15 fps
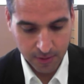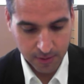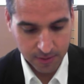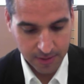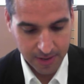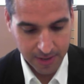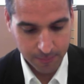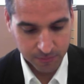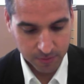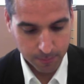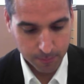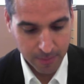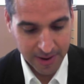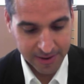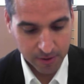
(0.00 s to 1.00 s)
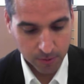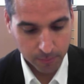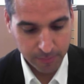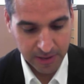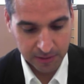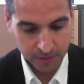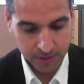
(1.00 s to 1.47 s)
named Michael
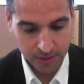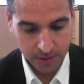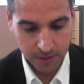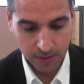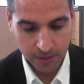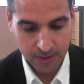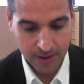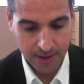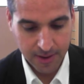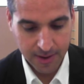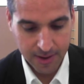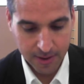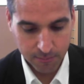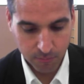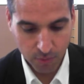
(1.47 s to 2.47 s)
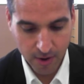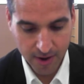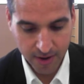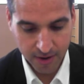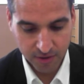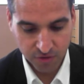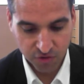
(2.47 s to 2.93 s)
Pelkey and
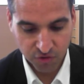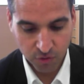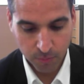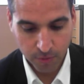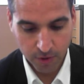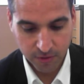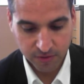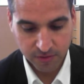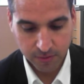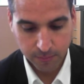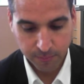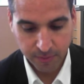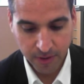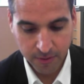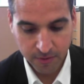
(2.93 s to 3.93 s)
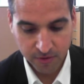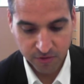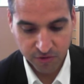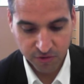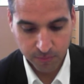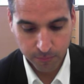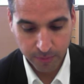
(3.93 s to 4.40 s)
Brian Schubert
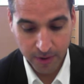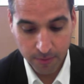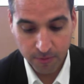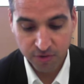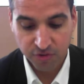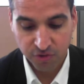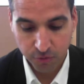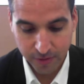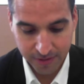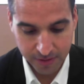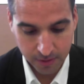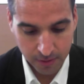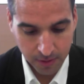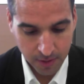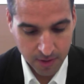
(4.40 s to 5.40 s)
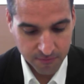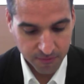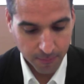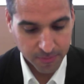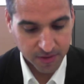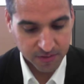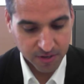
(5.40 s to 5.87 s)
parach- parachuted
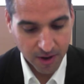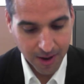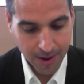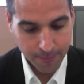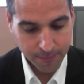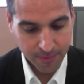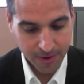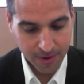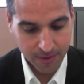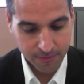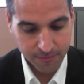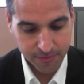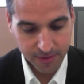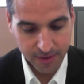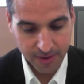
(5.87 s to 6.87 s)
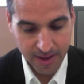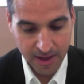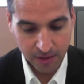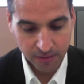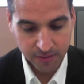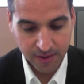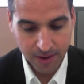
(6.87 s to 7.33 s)
from the top of the
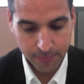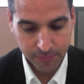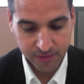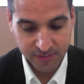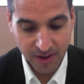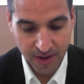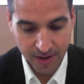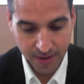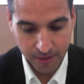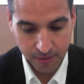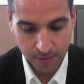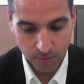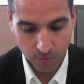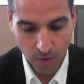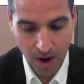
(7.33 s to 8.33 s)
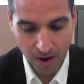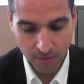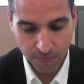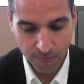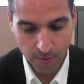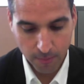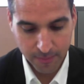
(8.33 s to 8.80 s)
El Capitan rock
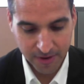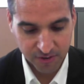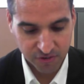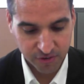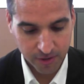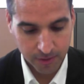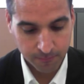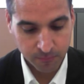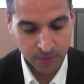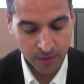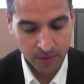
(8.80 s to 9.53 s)
formation